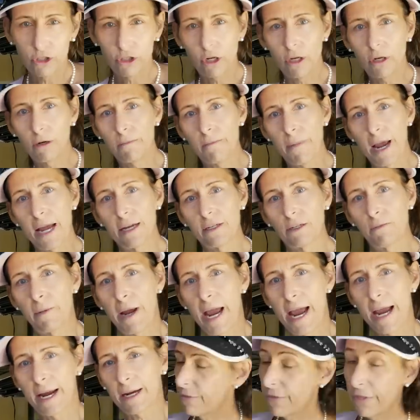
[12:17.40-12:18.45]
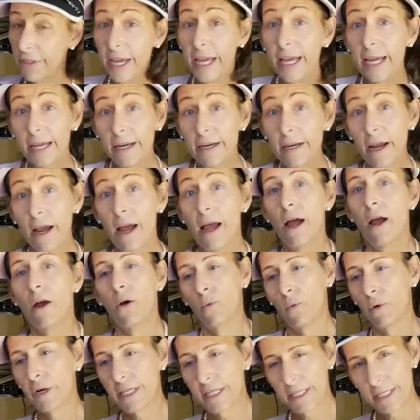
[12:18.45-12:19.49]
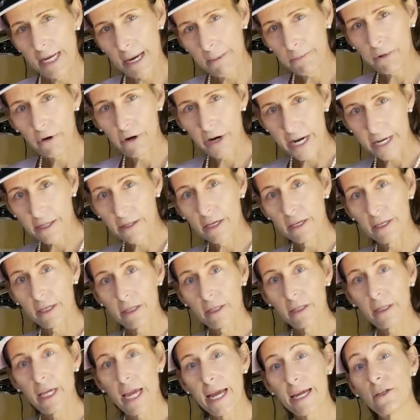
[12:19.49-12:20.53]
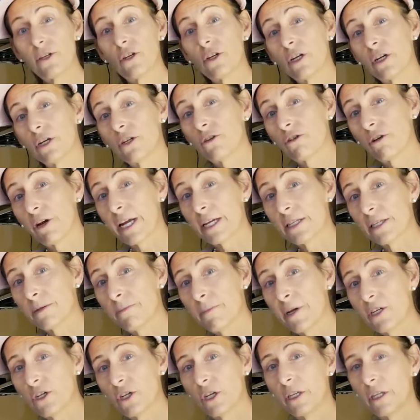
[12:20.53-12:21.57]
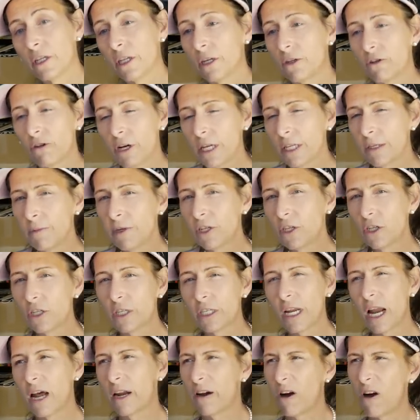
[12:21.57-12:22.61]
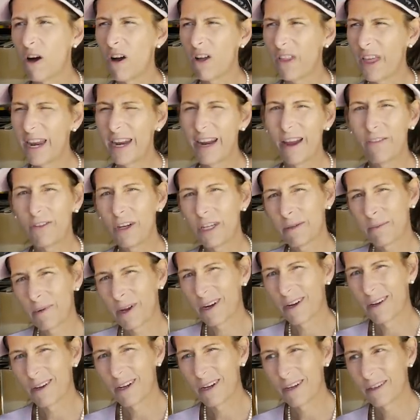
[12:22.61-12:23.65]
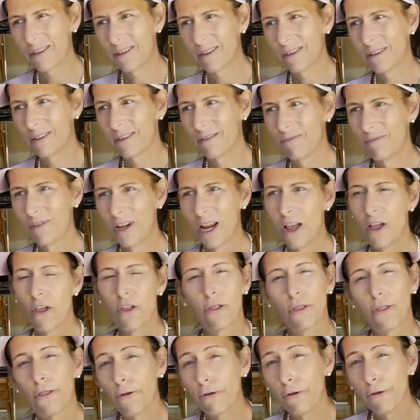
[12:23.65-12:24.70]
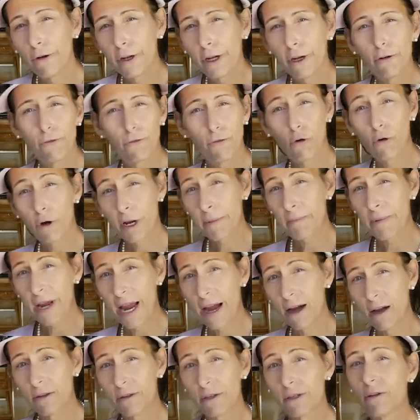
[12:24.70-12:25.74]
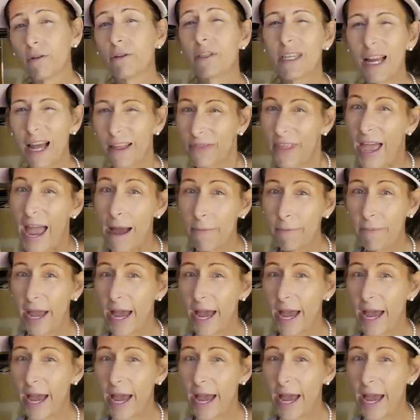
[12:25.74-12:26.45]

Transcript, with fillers: shooting match back. Then we separate the, the engine and transmission. The transmission's not all that heavy, it's about 130 or 40 pounds, so it's not that